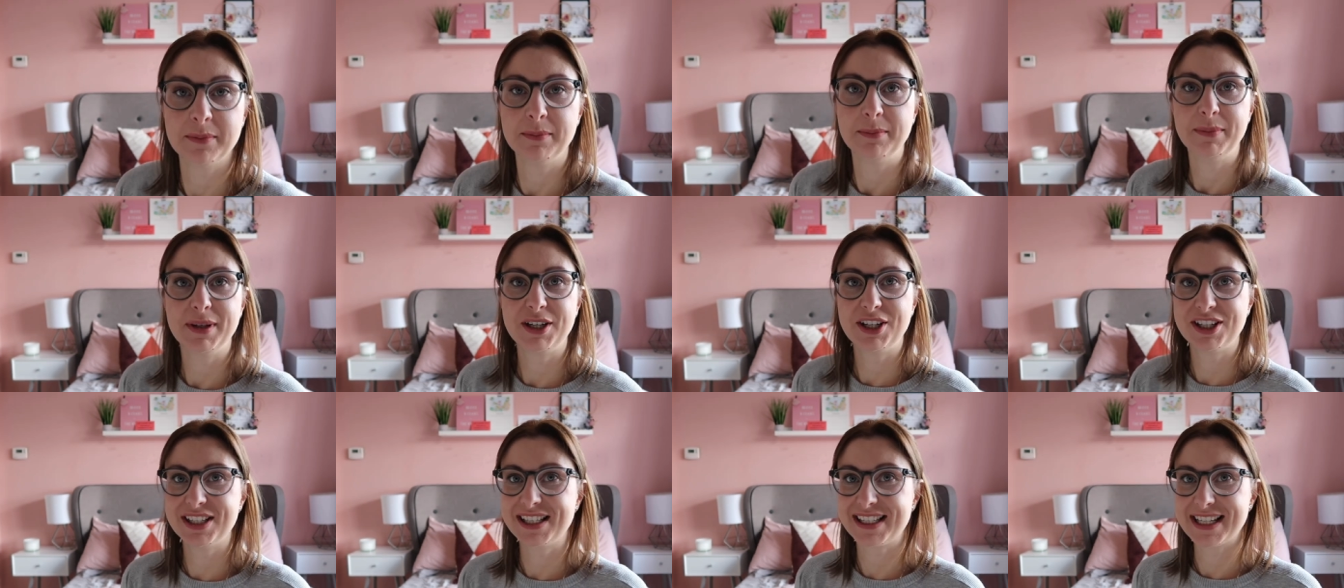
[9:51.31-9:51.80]

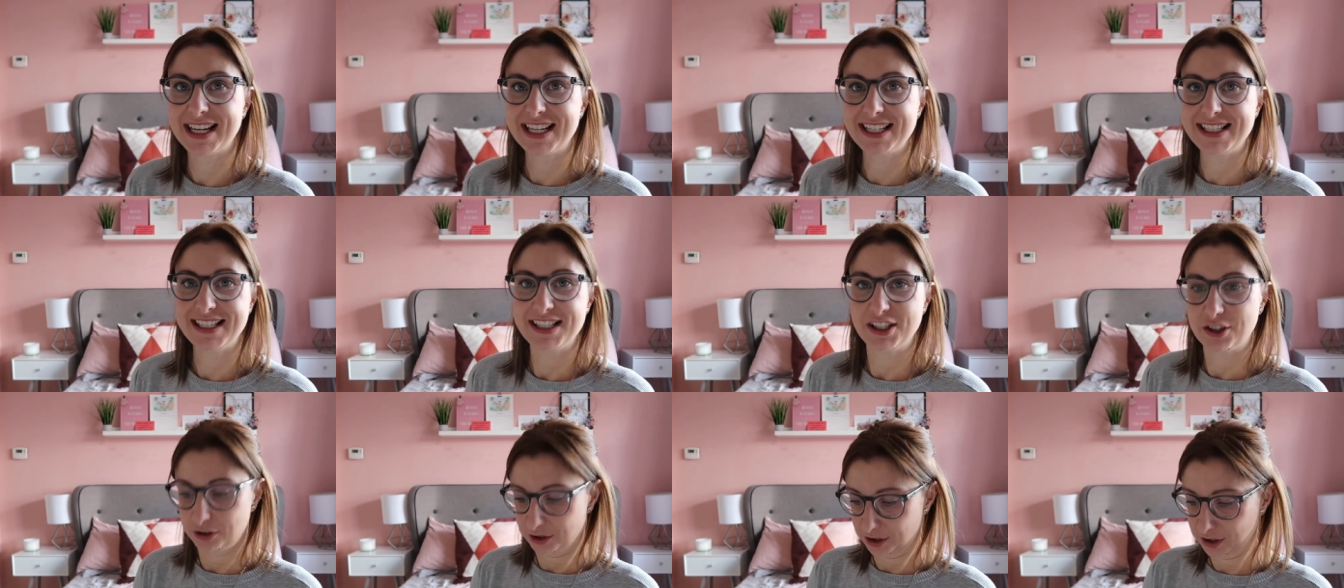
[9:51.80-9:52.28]
Because
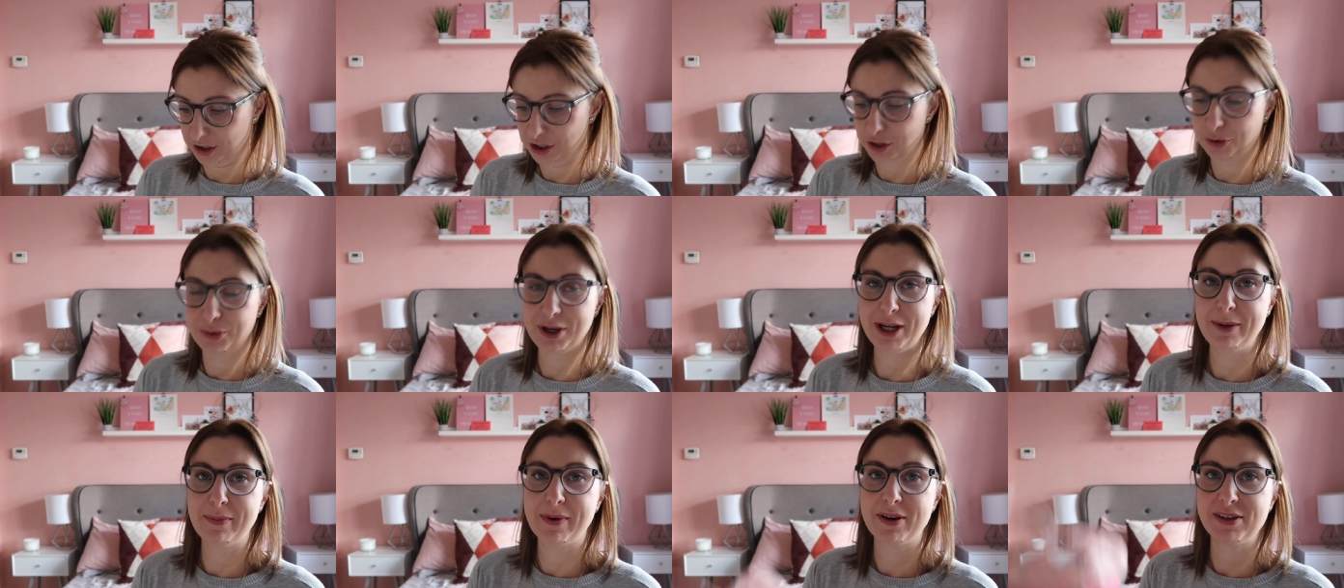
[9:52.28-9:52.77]
Daisy's got the
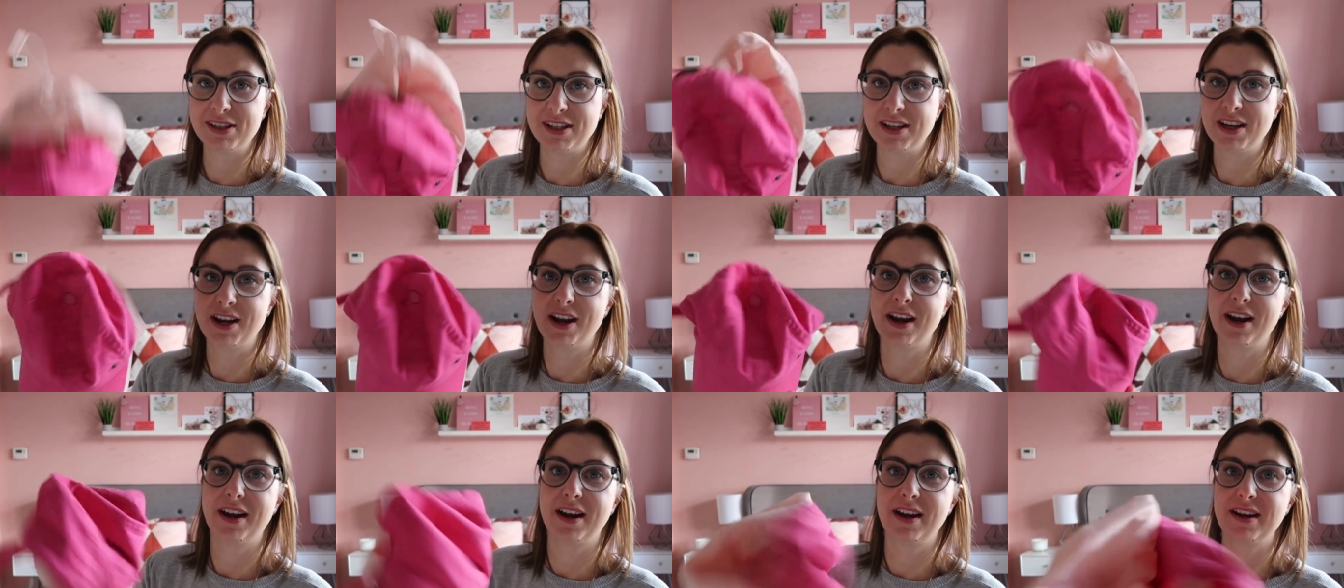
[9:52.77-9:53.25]
Nuimos in
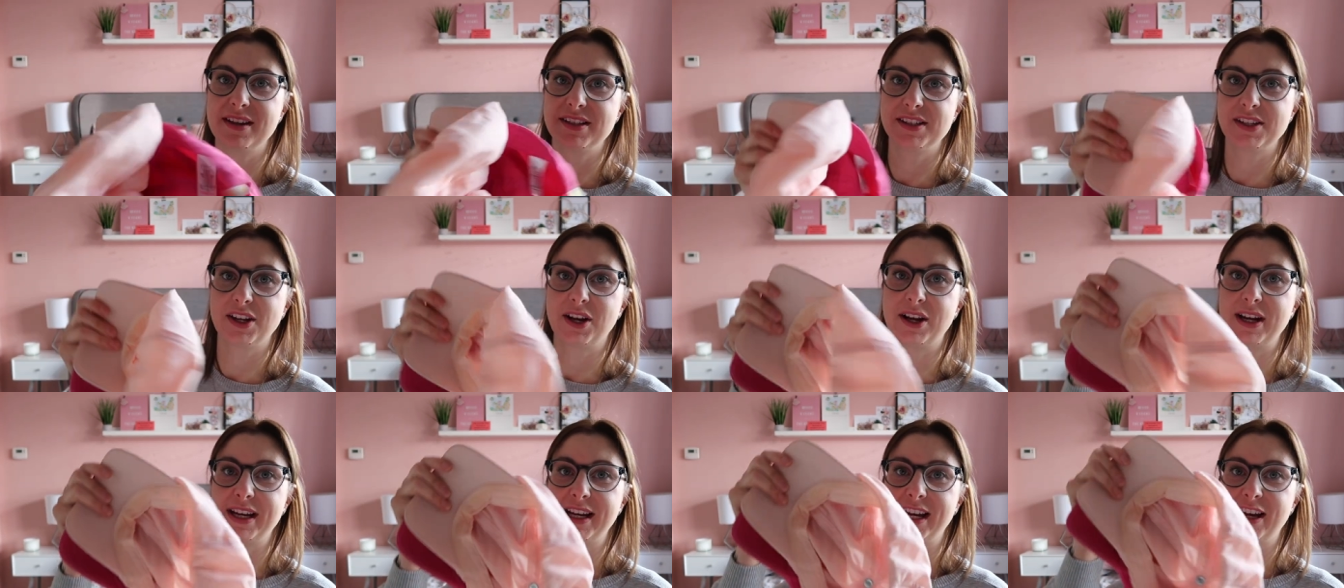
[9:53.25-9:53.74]
hers,
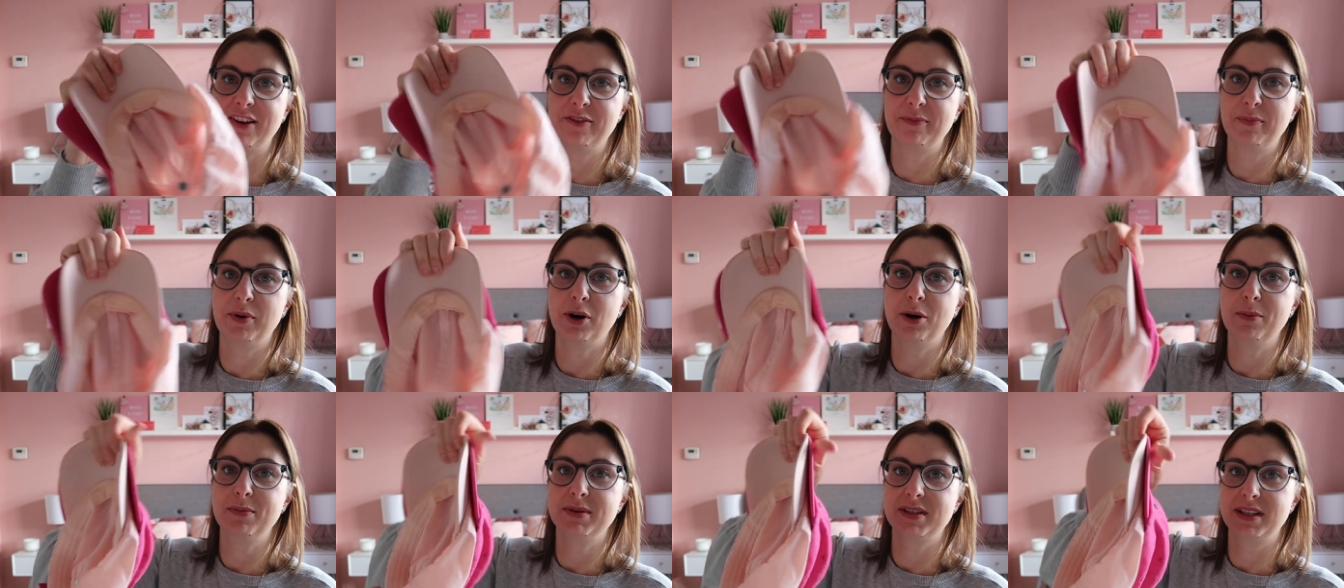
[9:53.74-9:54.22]
I have
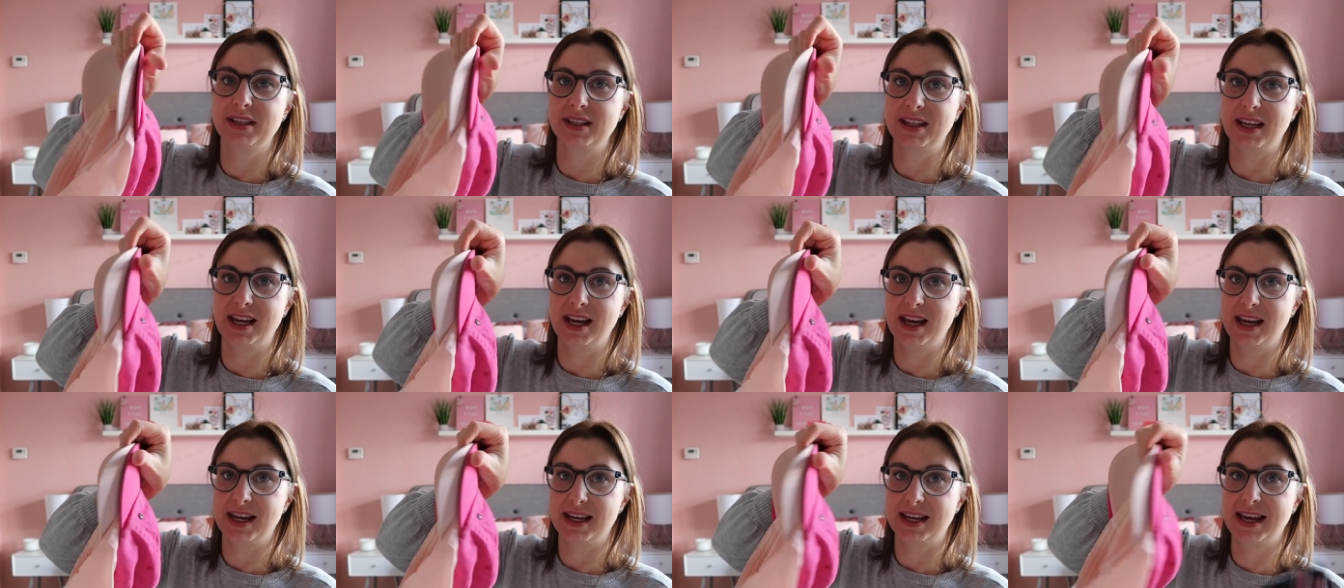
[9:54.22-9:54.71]
popped
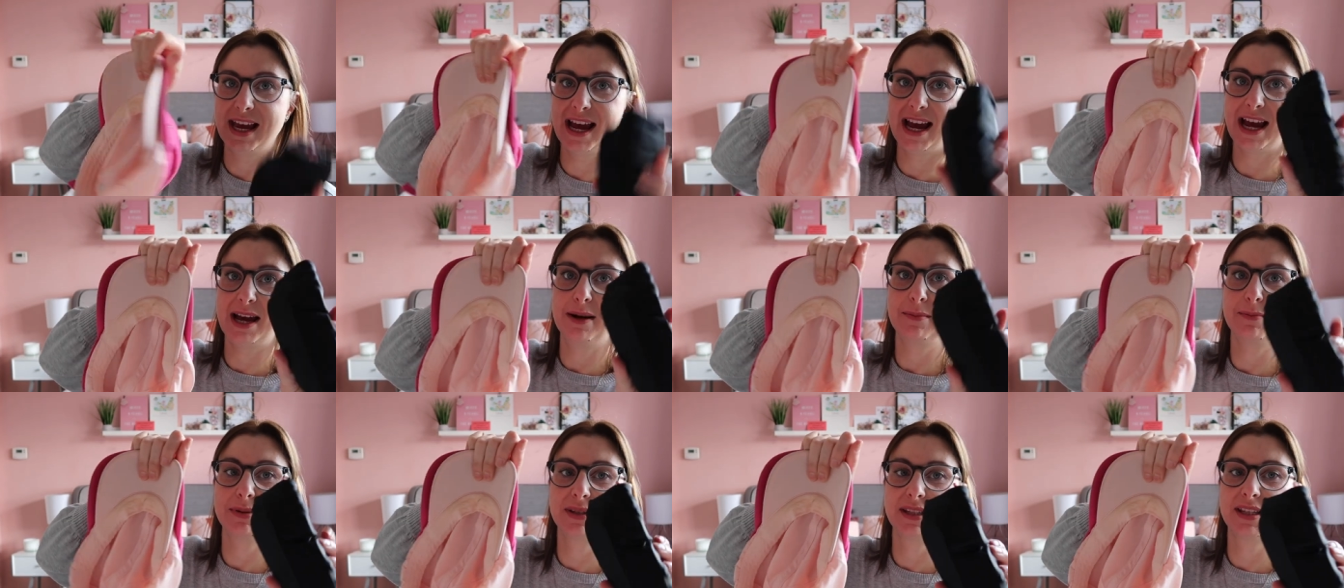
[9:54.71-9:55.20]
their
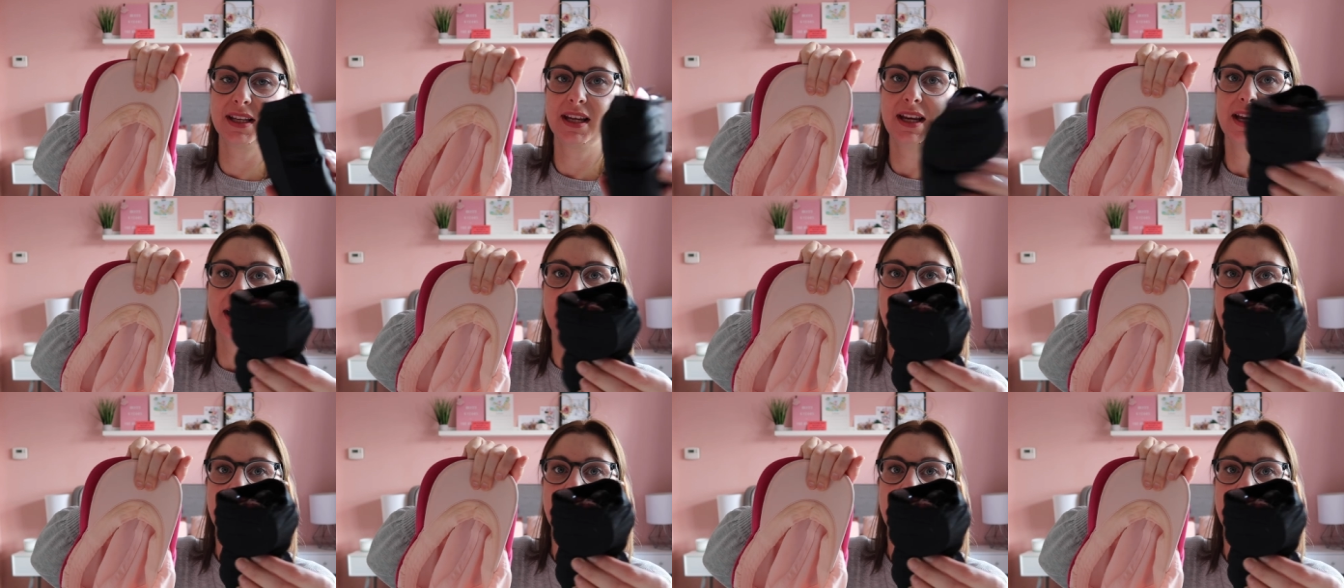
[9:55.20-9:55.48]
caps